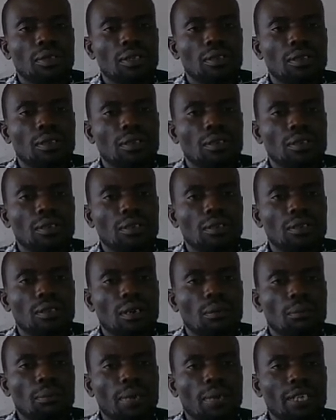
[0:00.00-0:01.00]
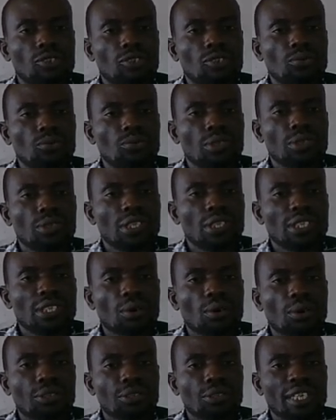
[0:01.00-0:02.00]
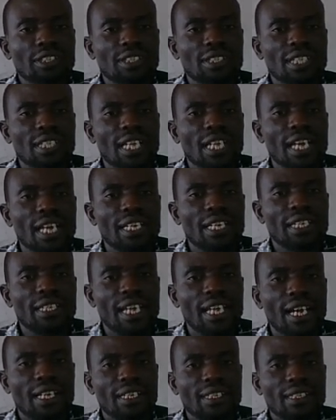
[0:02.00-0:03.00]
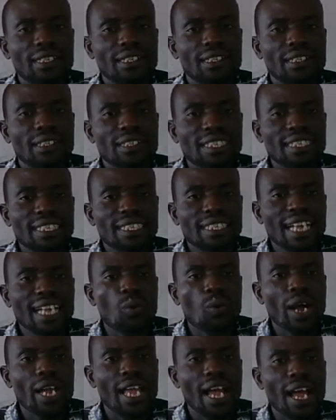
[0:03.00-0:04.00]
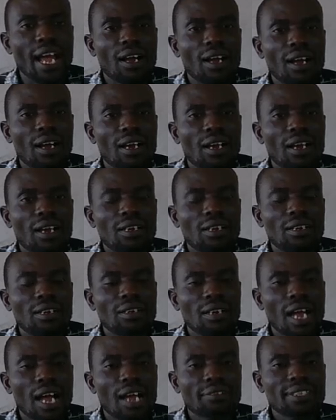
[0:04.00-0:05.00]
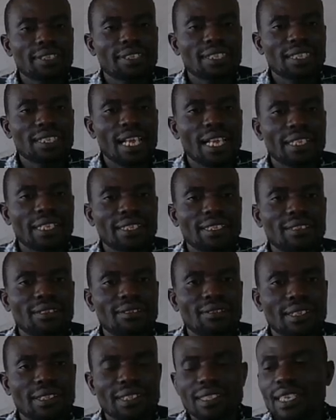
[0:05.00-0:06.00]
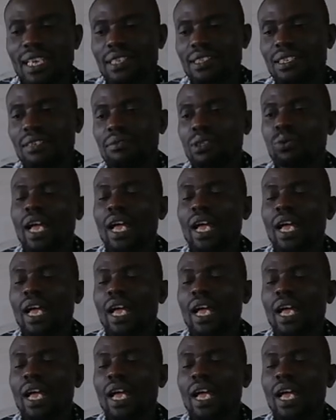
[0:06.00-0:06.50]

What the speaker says: number two is cross-sectional area. Thicker wire has less resistance. If the wire is